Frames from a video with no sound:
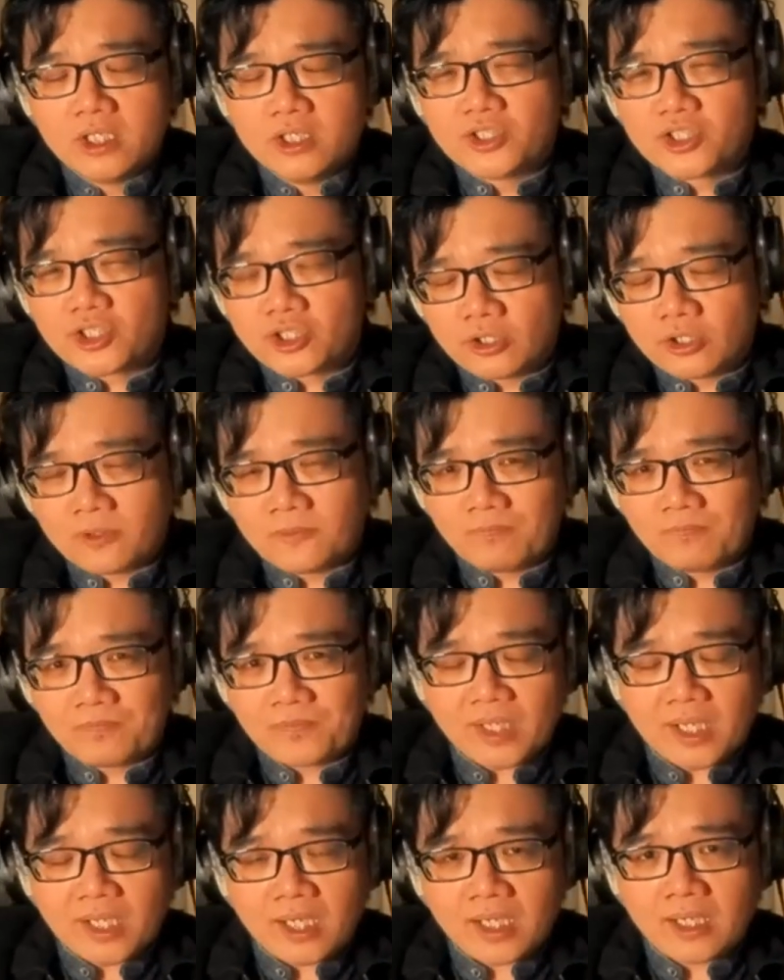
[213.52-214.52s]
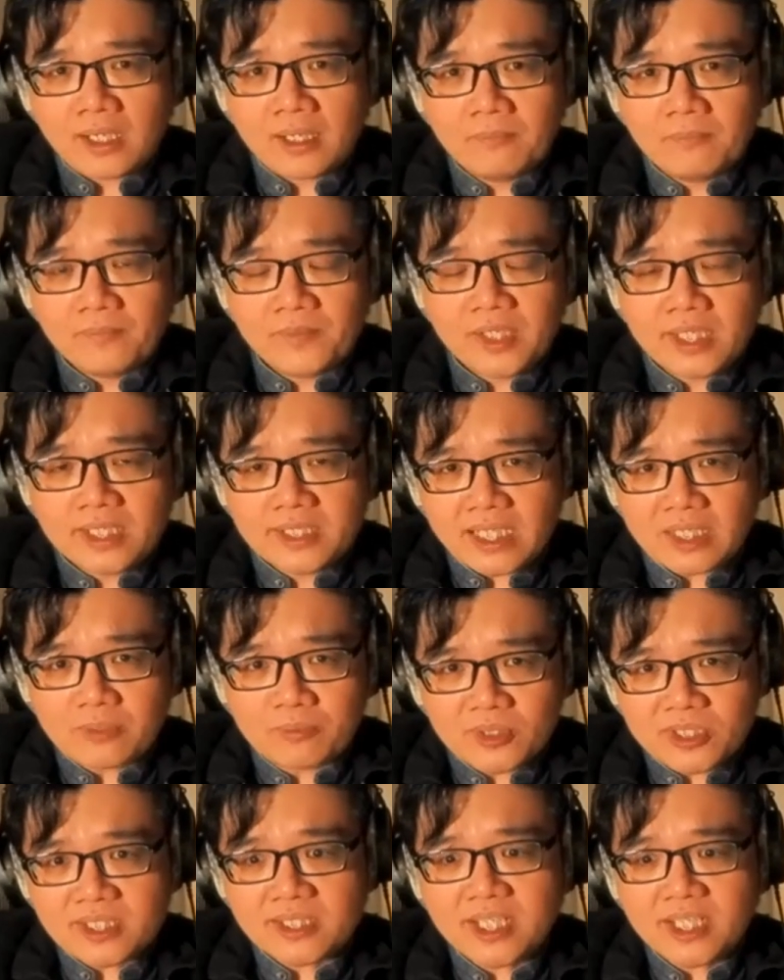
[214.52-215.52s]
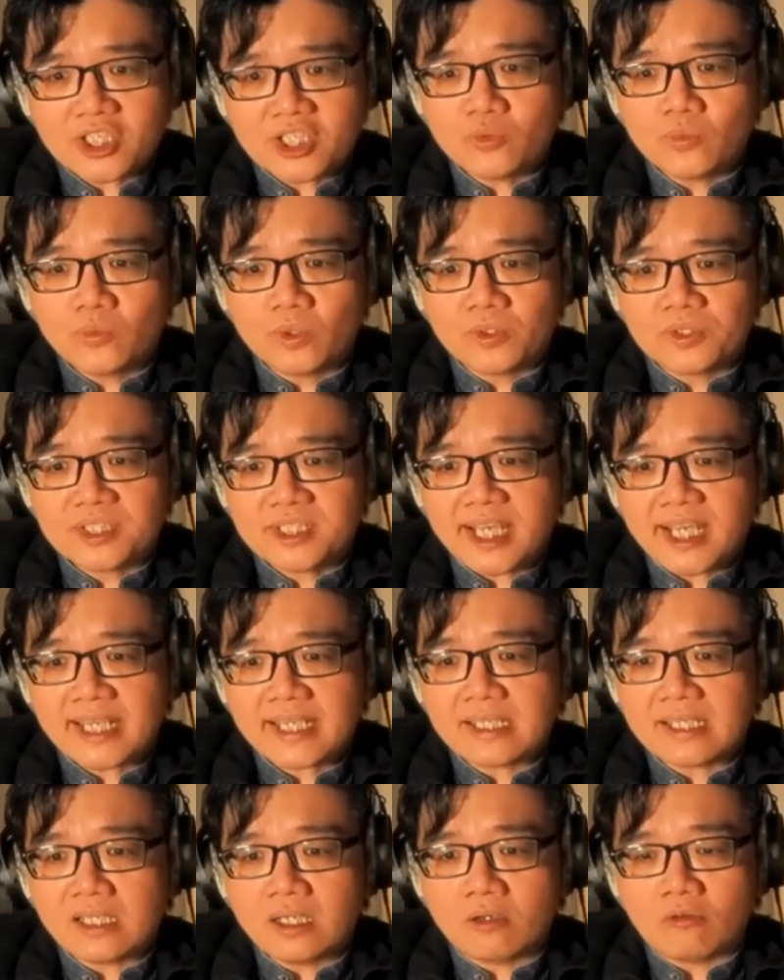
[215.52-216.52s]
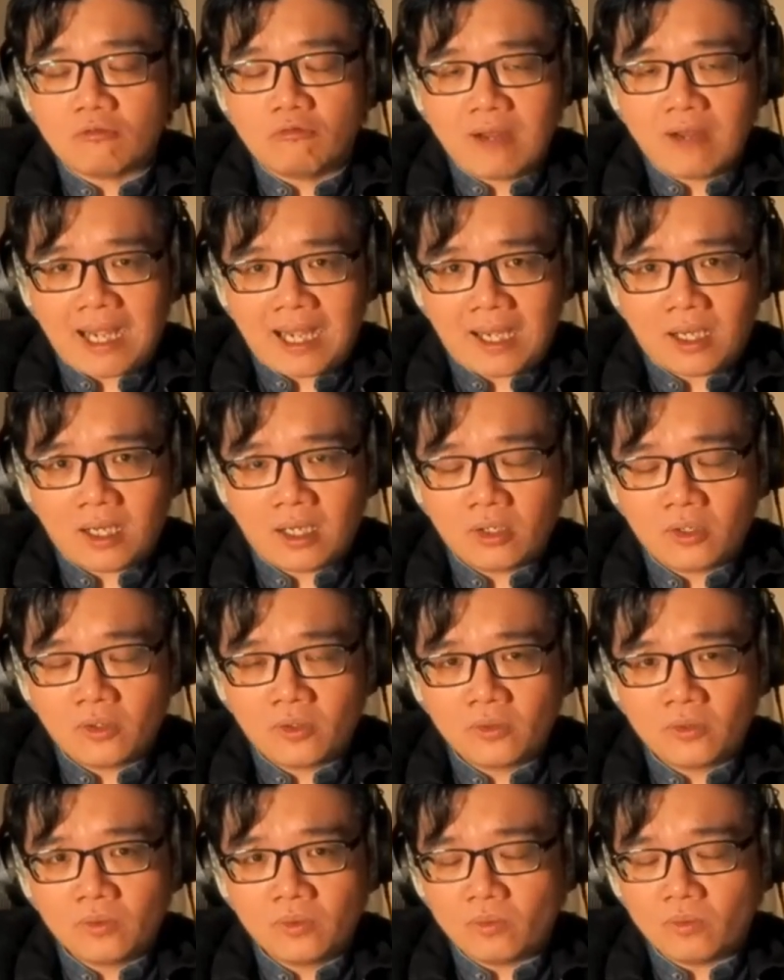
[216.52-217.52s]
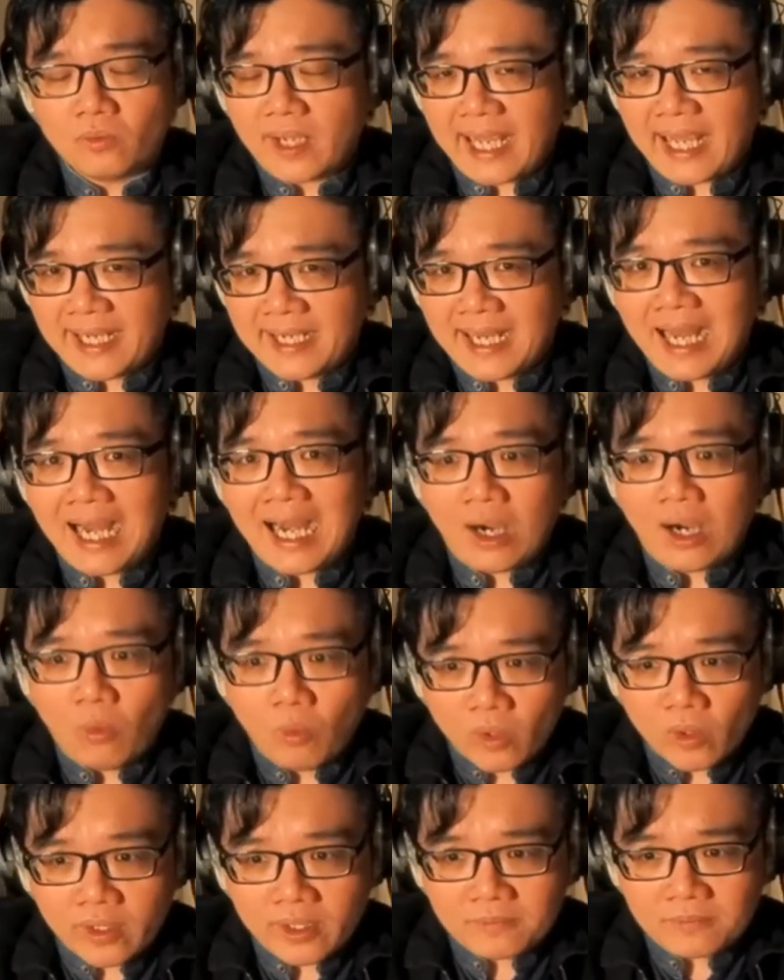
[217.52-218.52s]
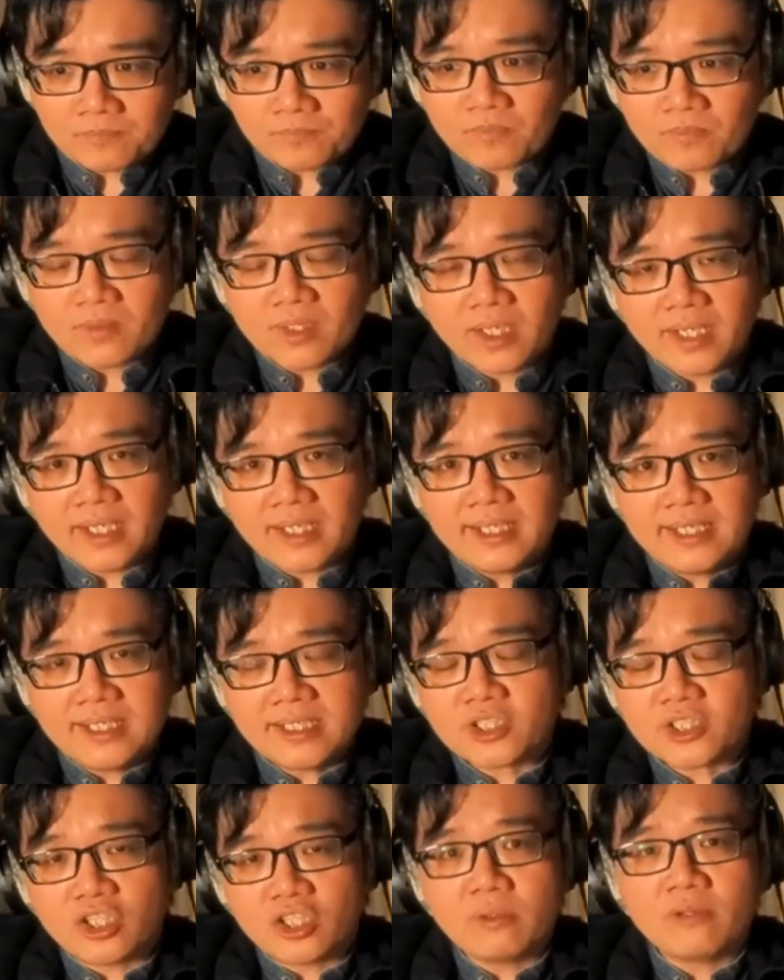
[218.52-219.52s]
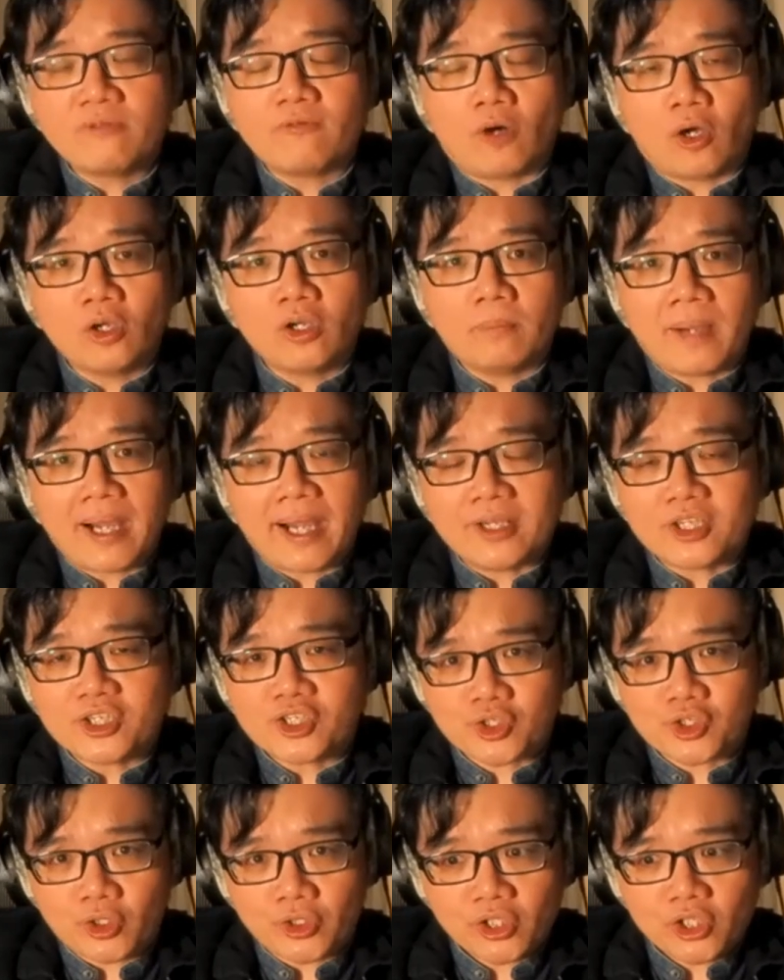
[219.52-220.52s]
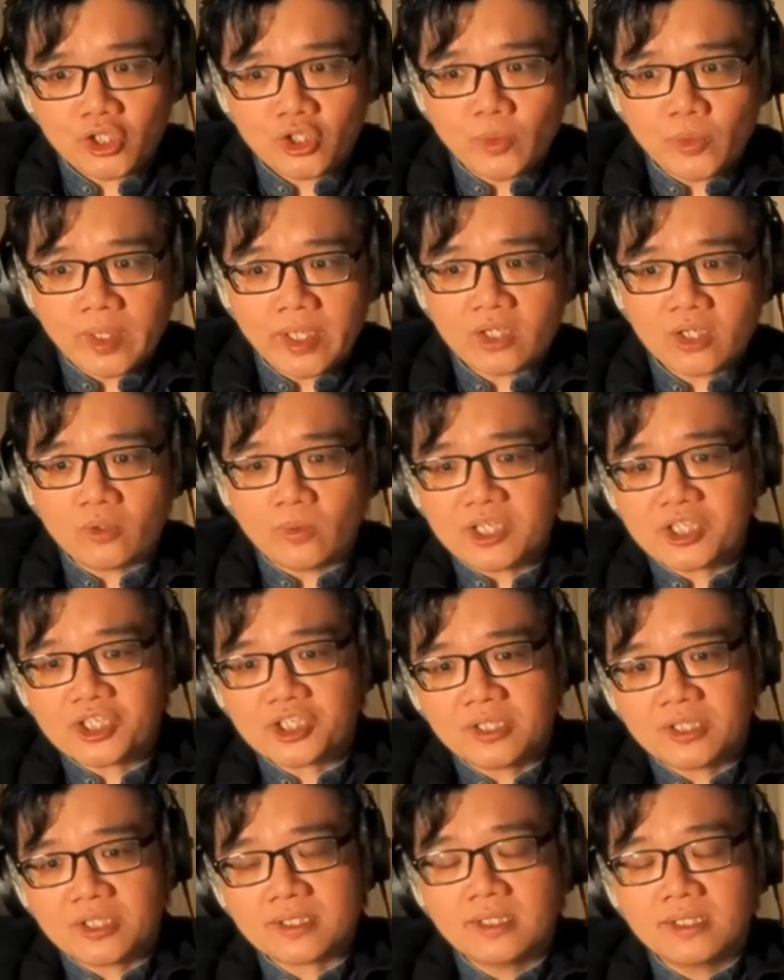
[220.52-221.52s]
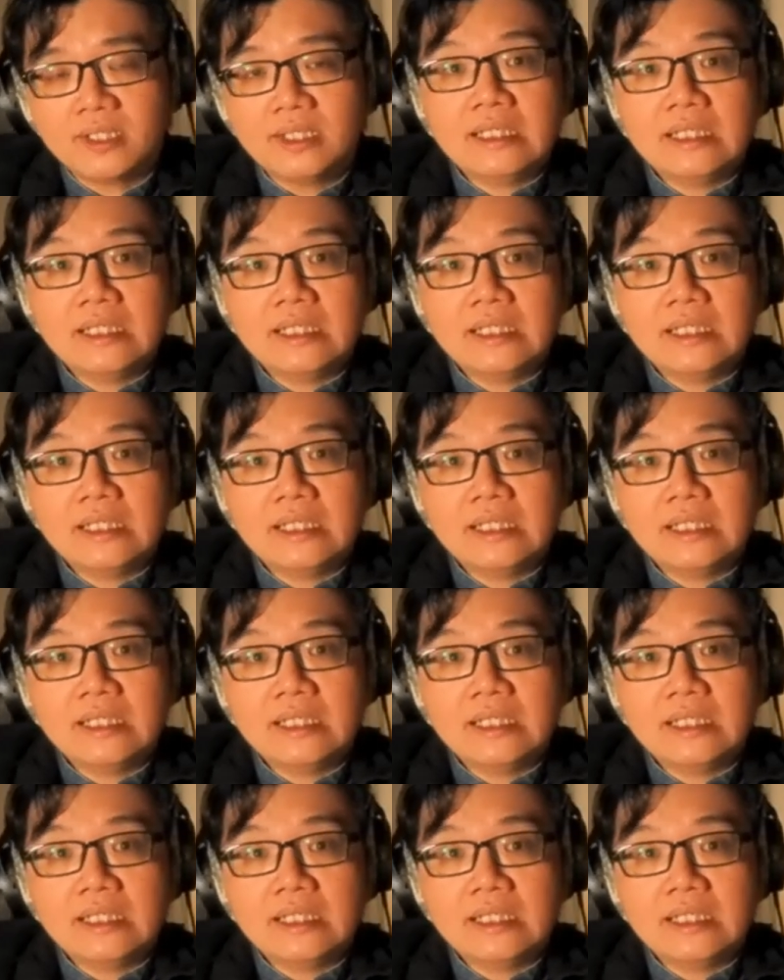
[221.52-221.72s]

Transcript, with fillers: So um, the entire presentation will take around an hour. This is going to be followed by a short Q&A questions.